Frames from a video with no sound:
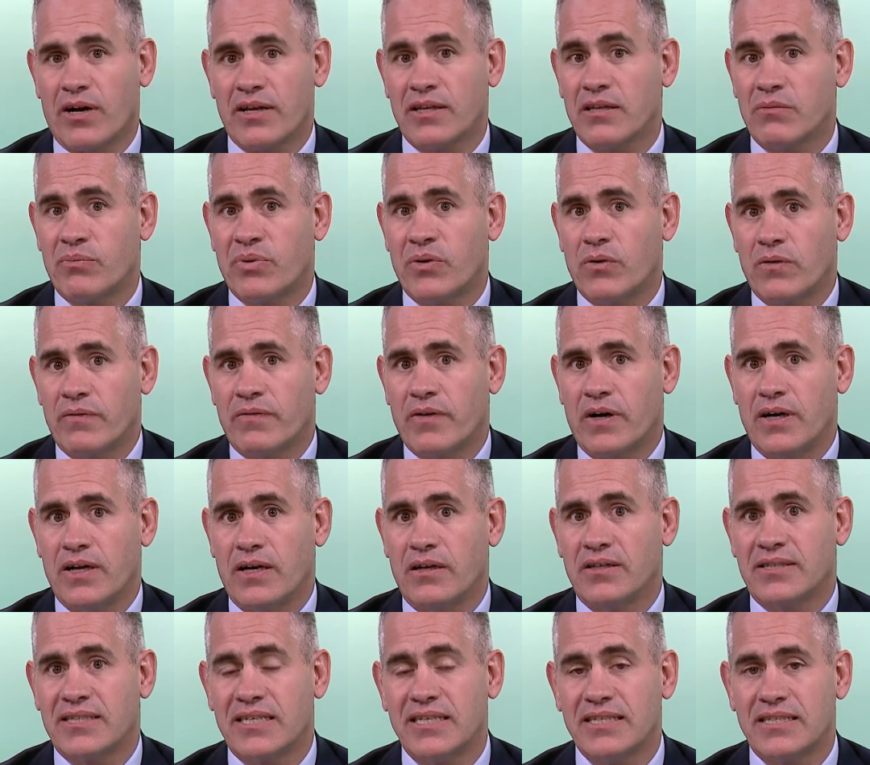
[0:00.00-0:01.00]
the portfolio
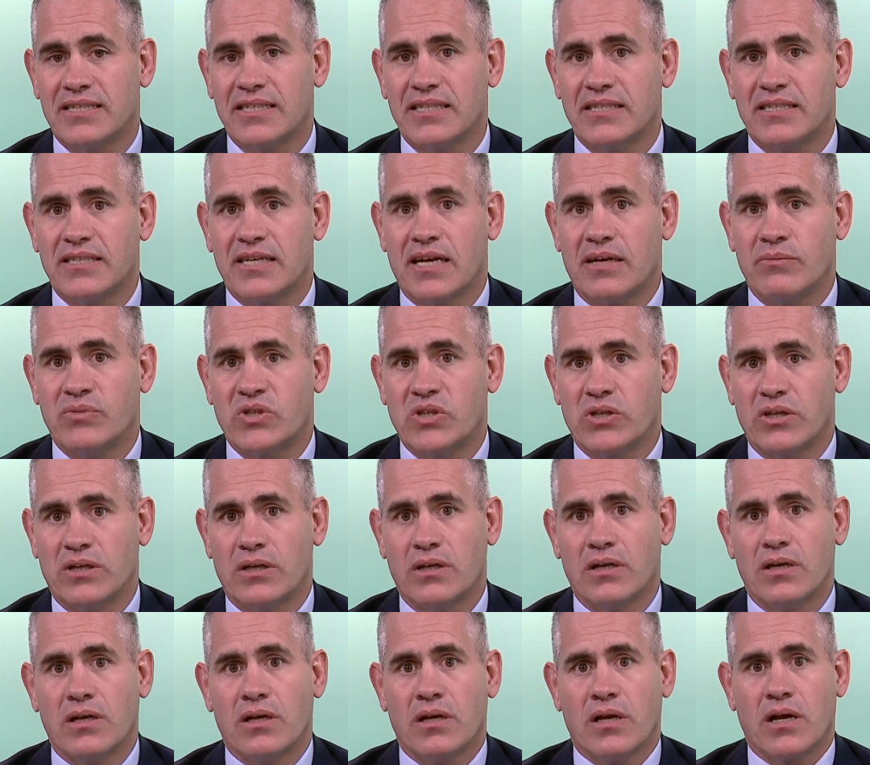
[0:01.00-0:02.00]
since inception
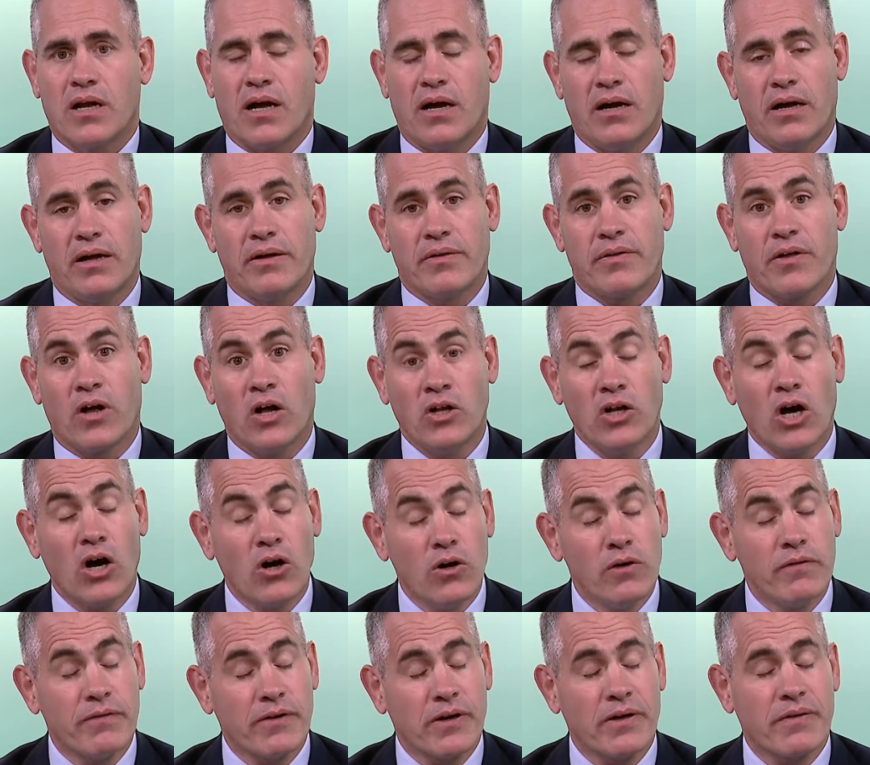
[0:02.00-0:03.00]

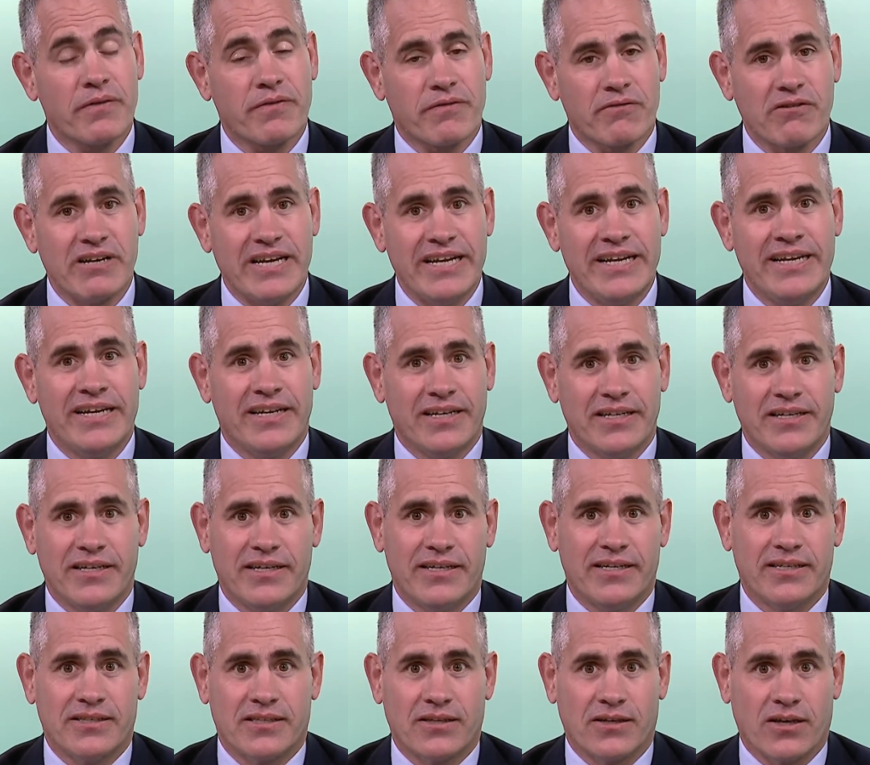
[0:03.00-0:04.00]
over 3
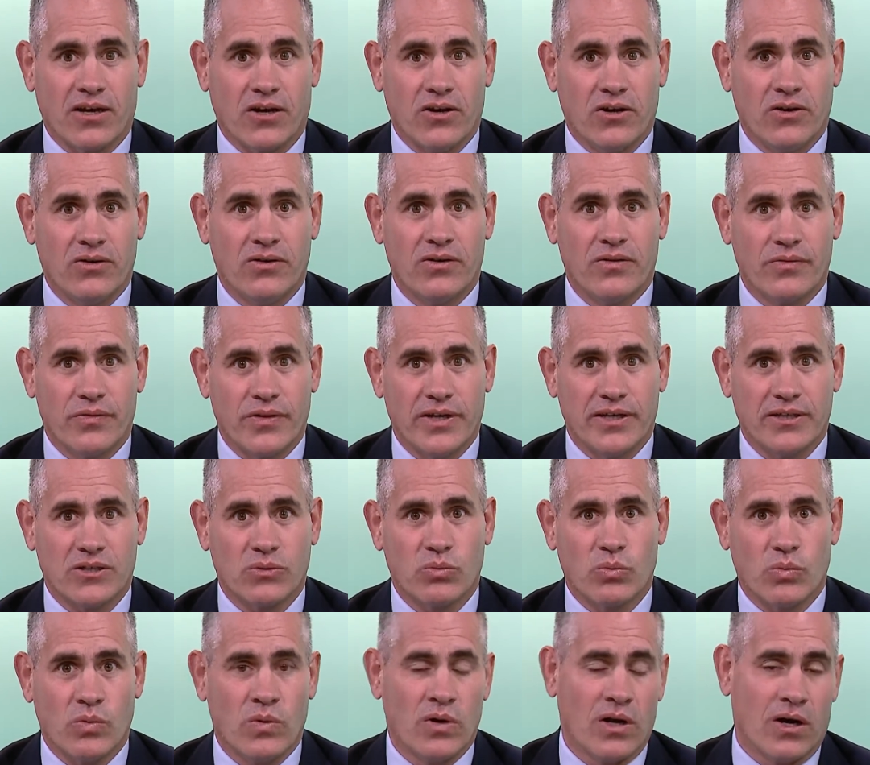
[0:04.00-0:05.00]
years ago this
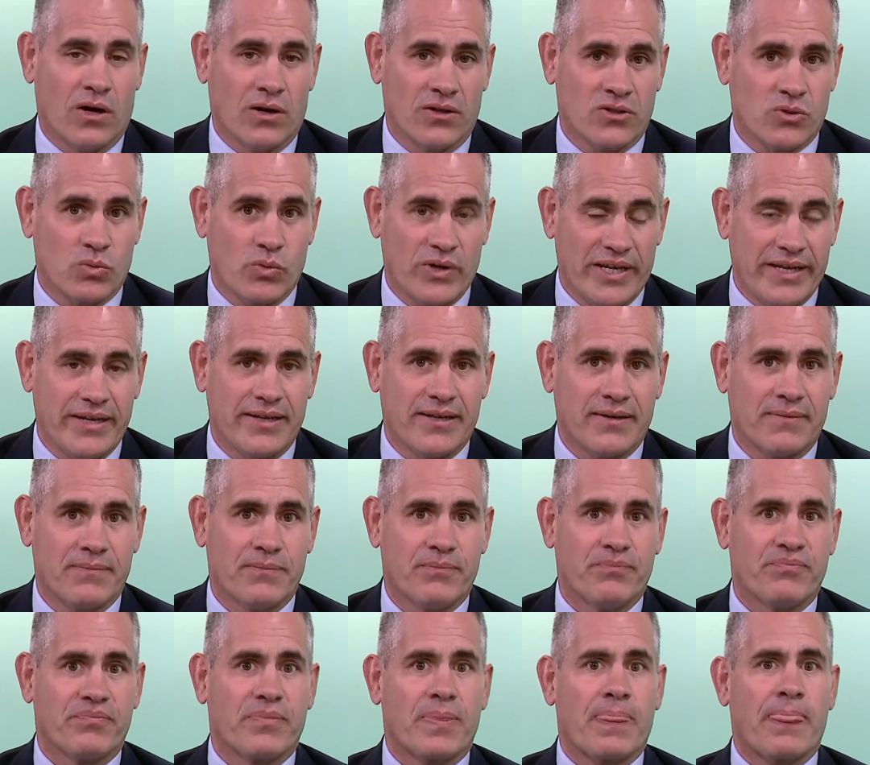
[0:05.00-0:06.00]
last week.
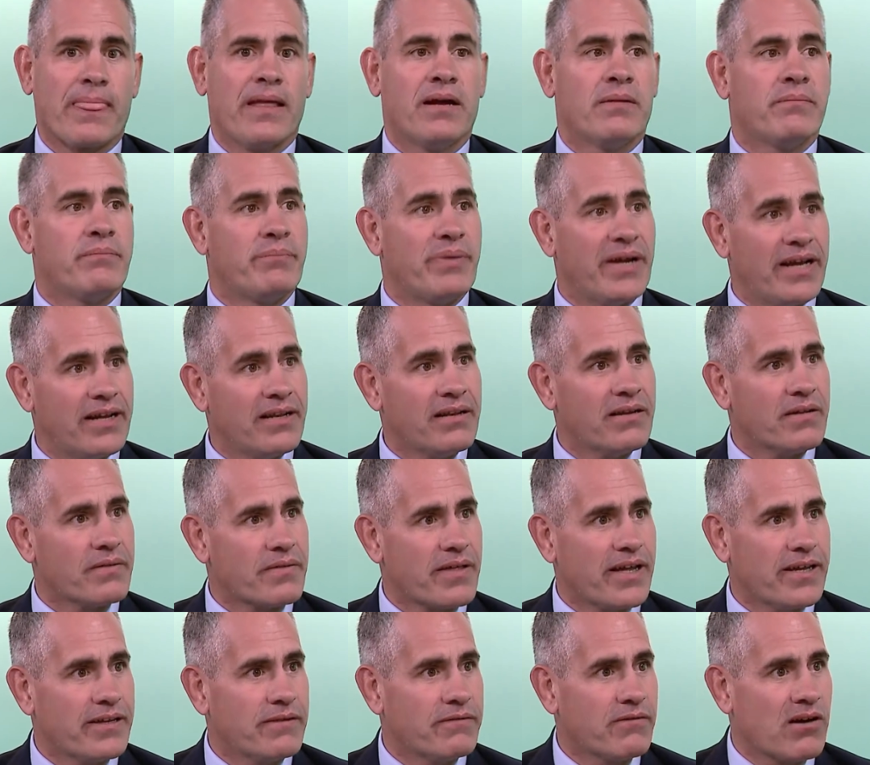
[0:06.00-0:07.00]
Ben,
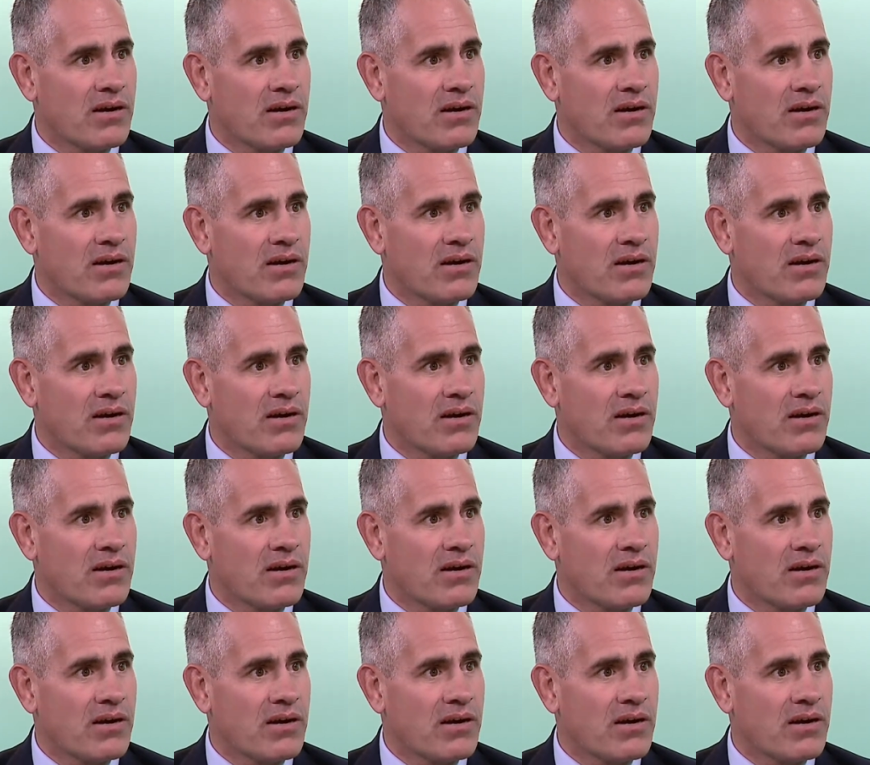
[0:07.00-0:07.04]
thank you very